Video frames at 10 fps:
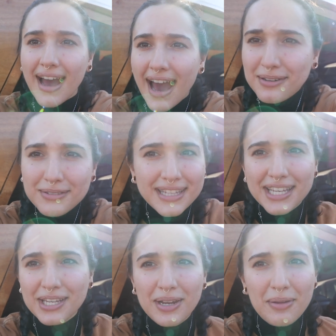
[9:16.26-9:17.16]
I don't
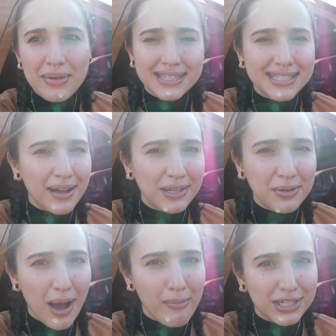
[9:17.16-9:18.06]
think you need me to tell
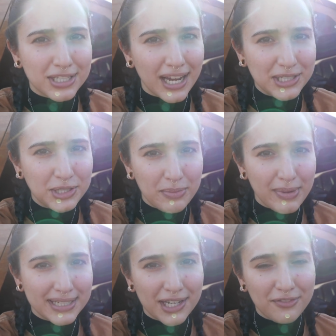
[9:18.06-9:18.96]
you how much I enjoyed
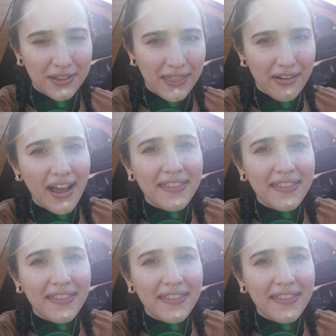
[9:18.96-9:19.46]
myself in there.